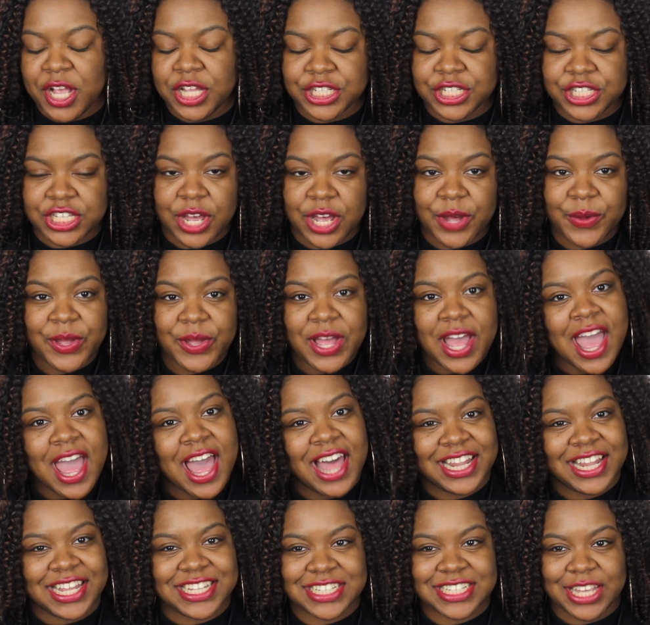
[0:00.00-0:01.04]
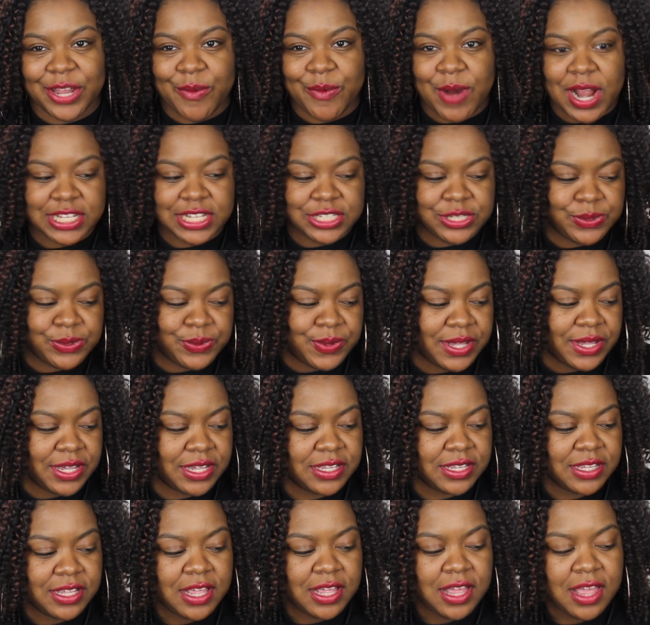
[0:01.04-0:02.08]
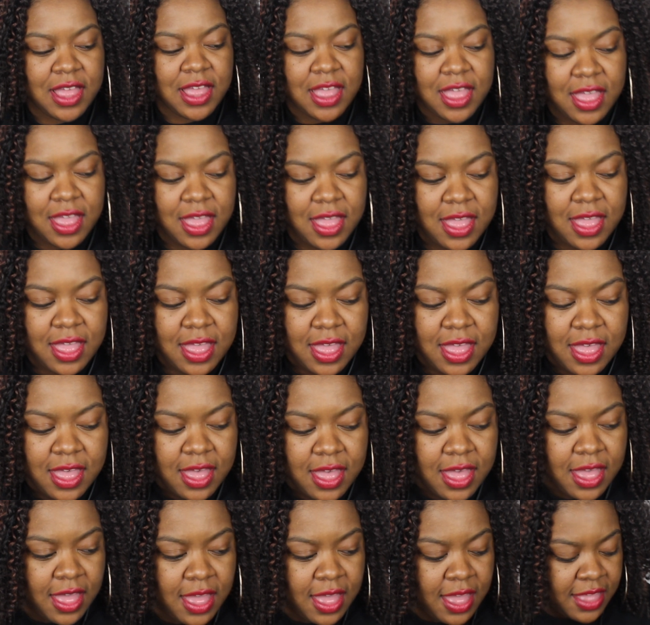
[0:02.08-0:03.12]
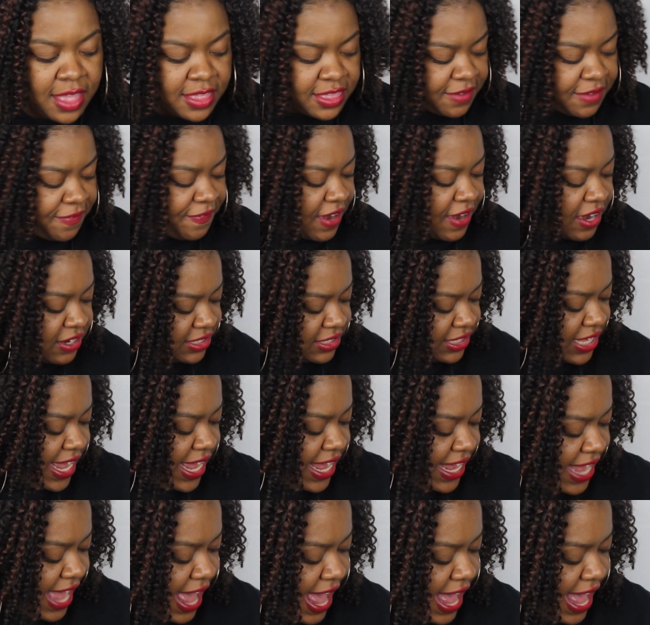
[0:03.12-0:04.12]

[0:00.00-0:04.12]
So let's get right to it. The first thing